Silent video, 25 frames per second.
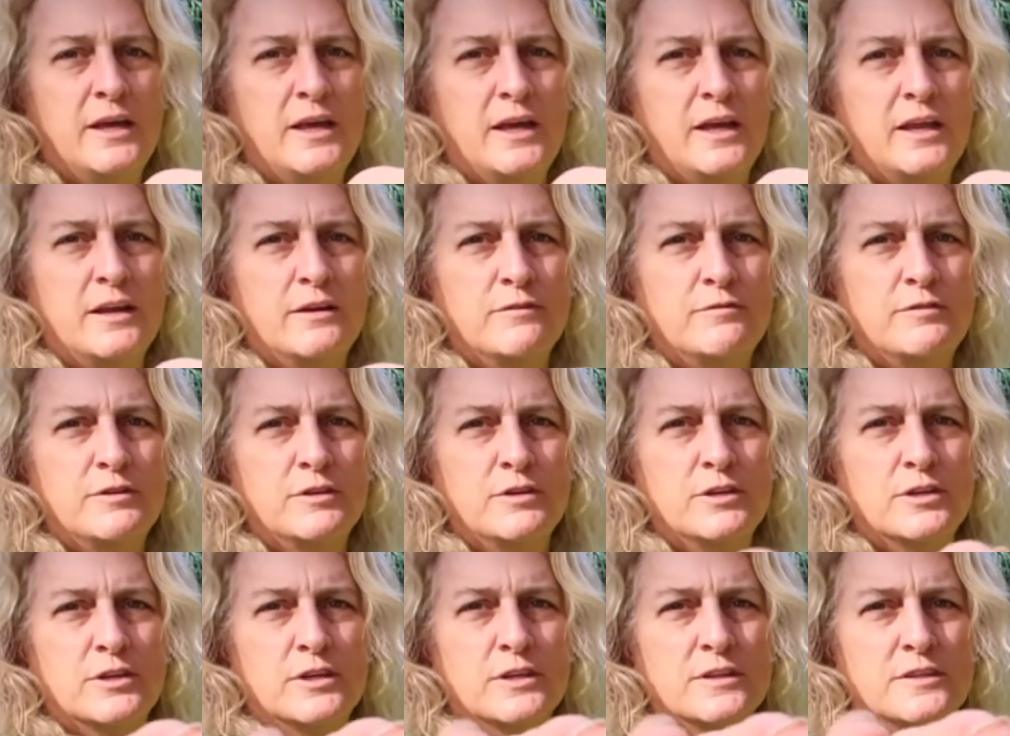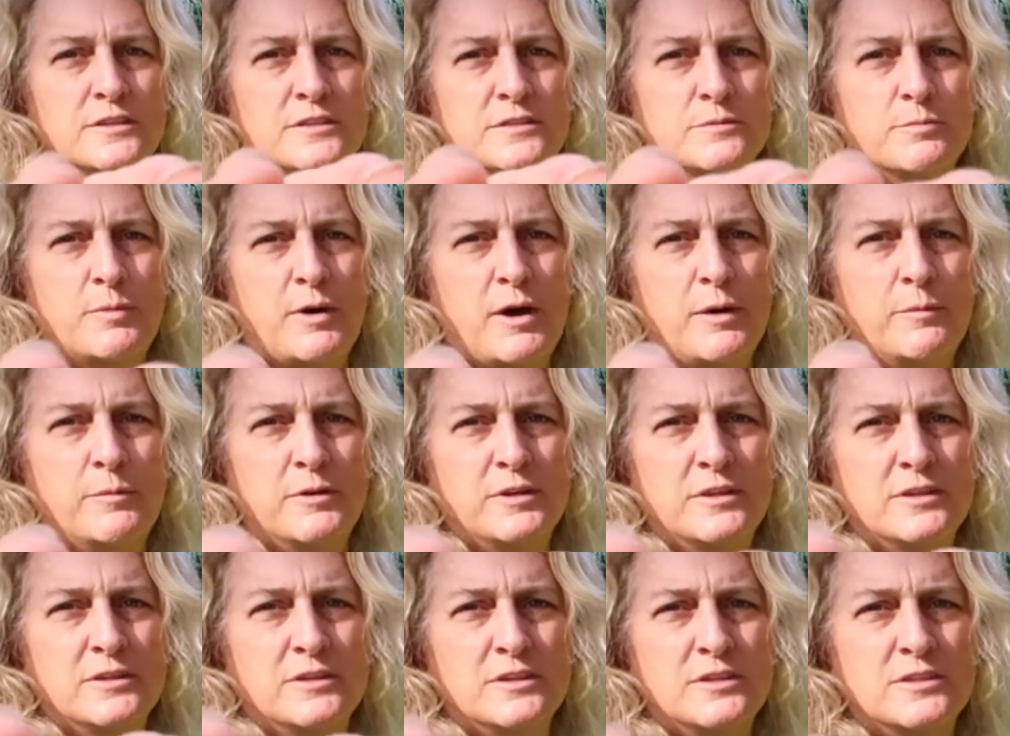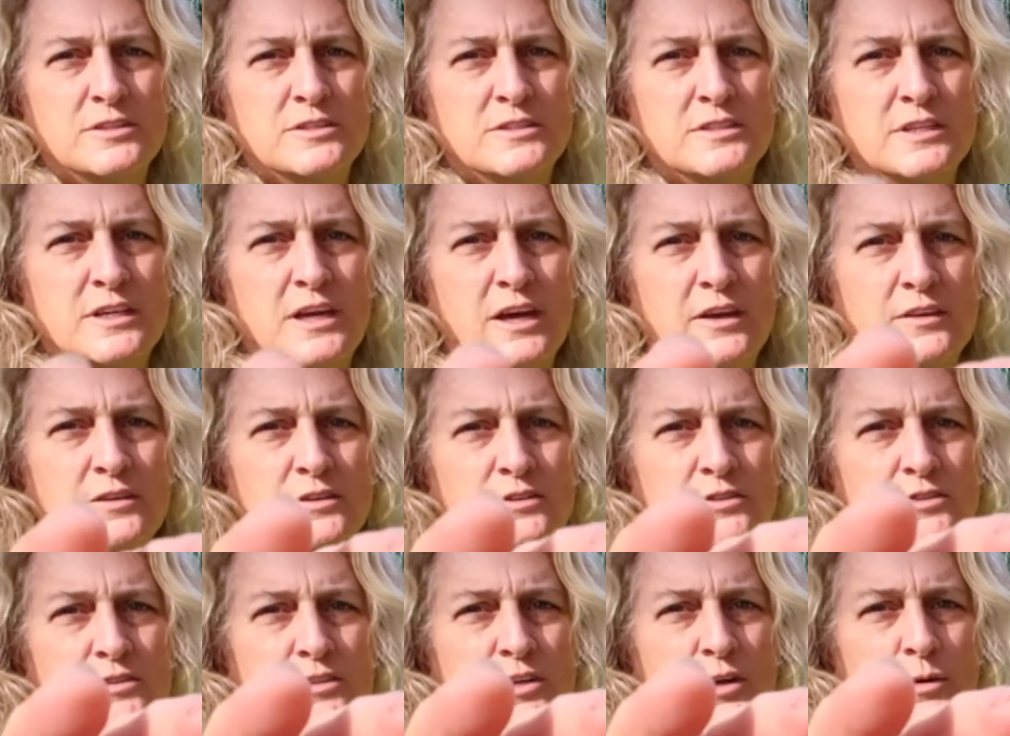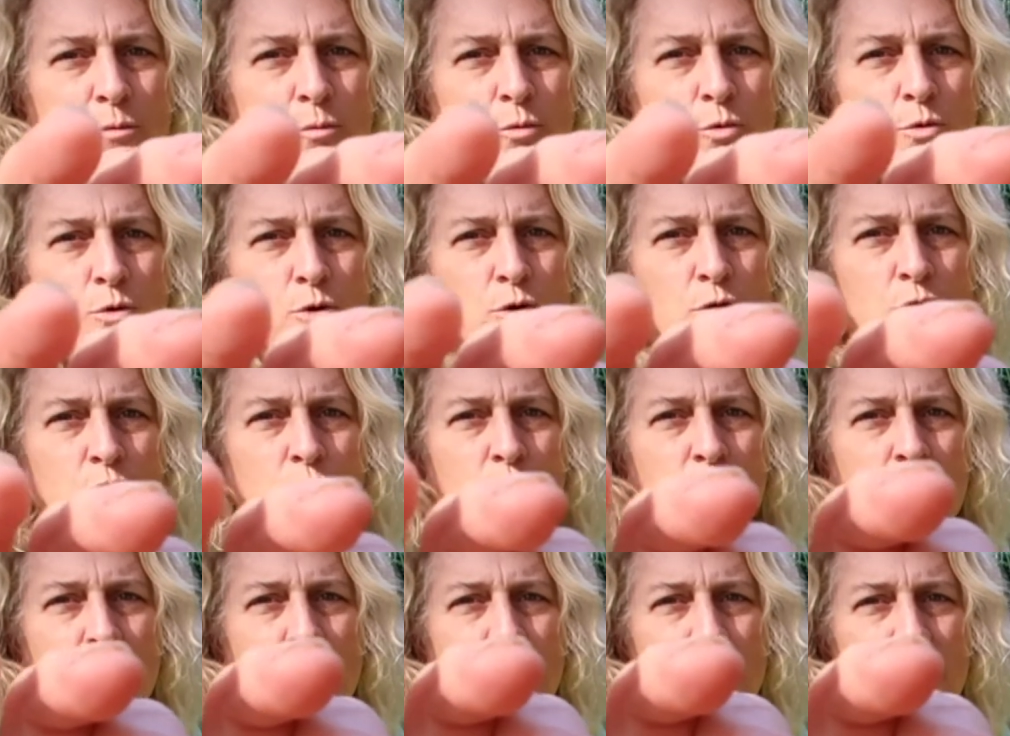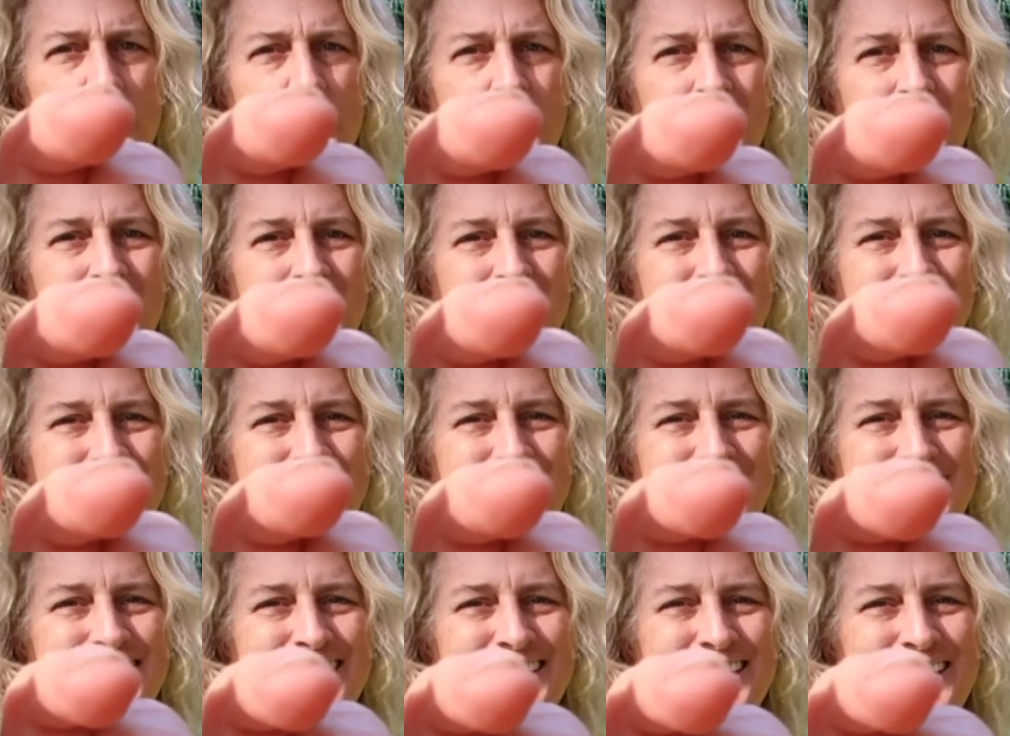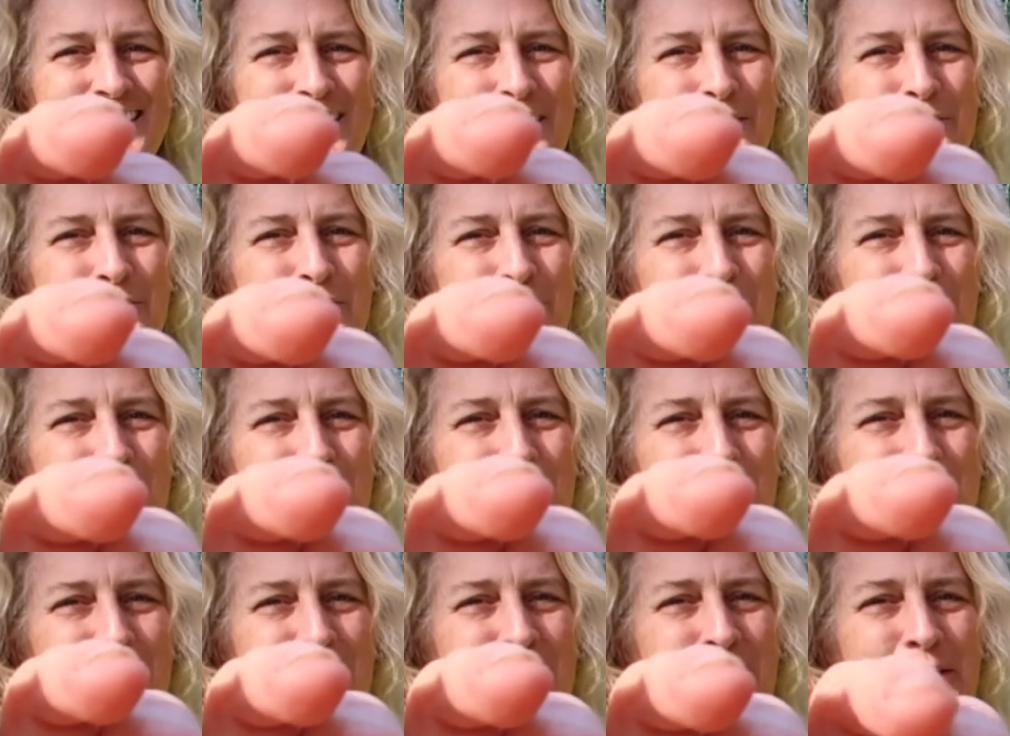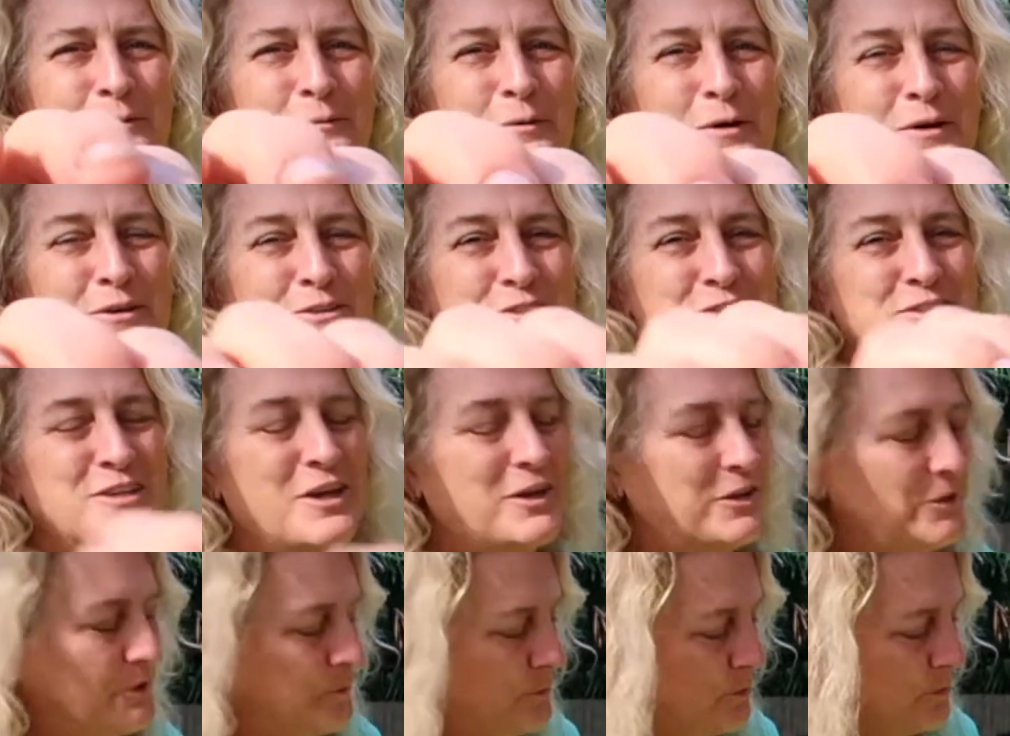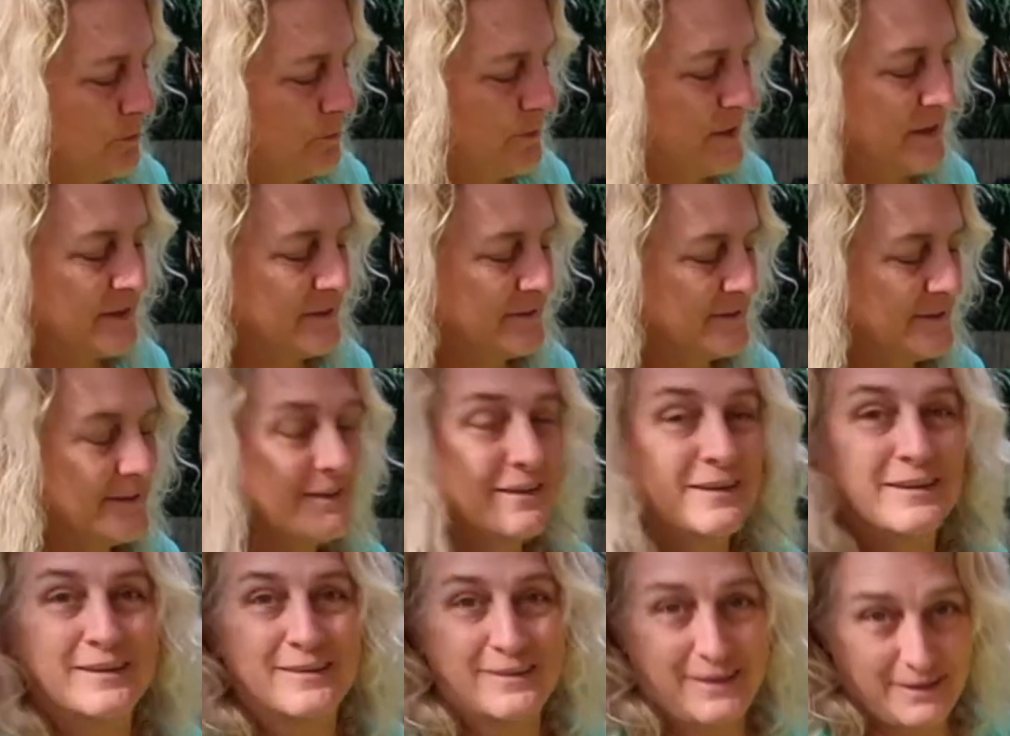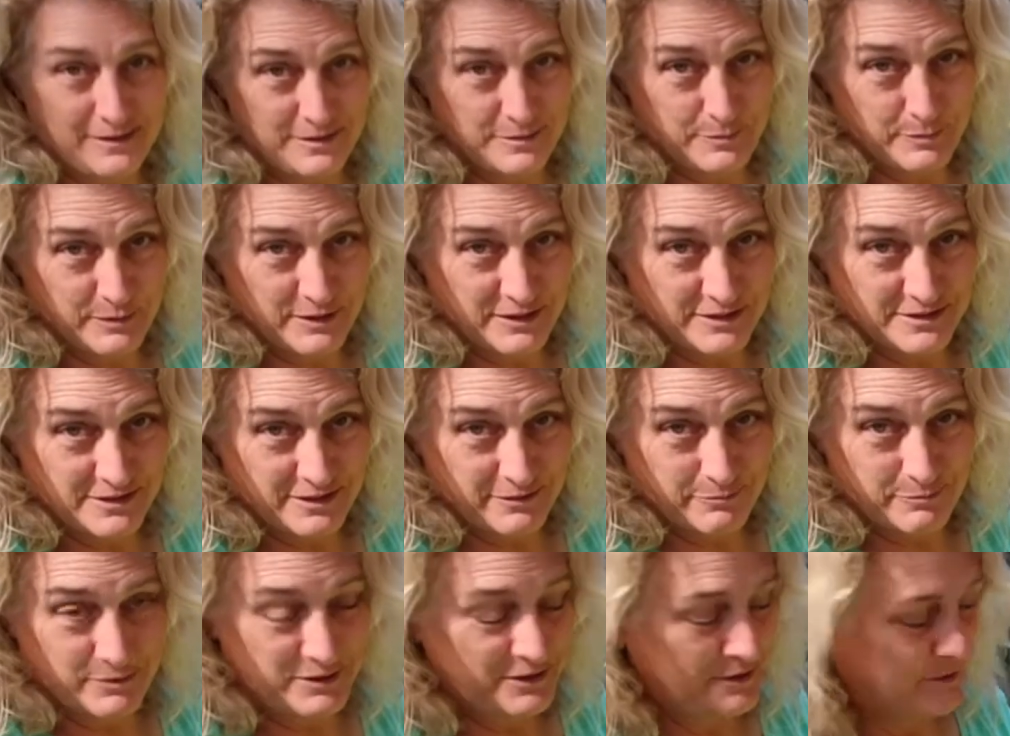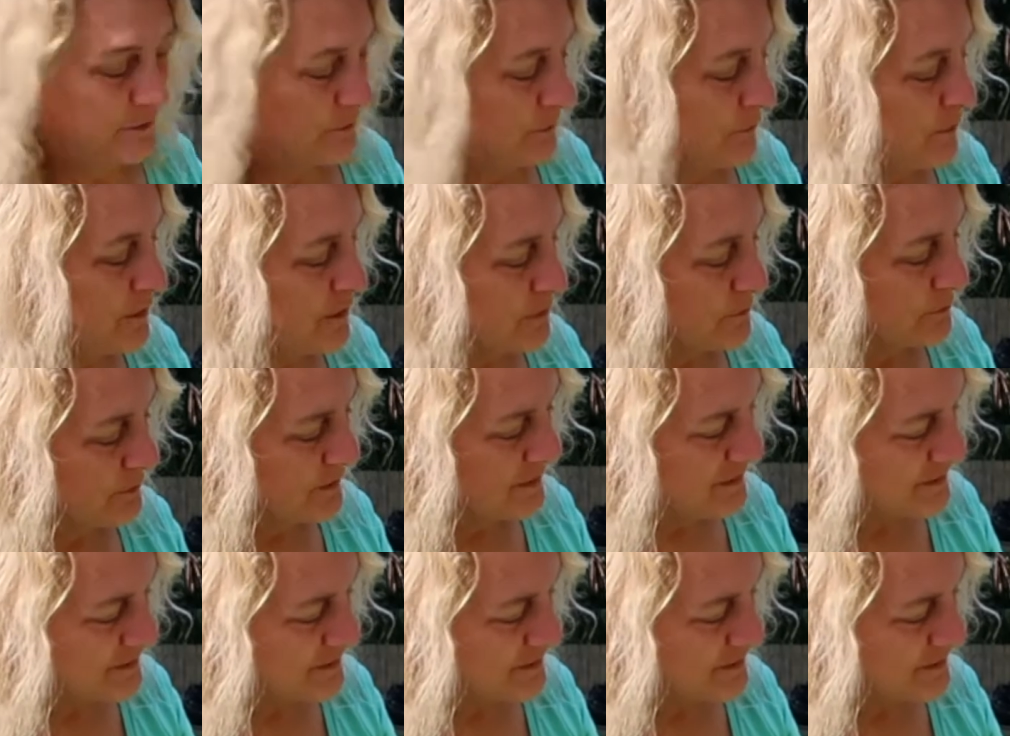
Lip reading: And if you look at this bobbin, you see how there's no more of the water soluble bit. That's because I've been in the water with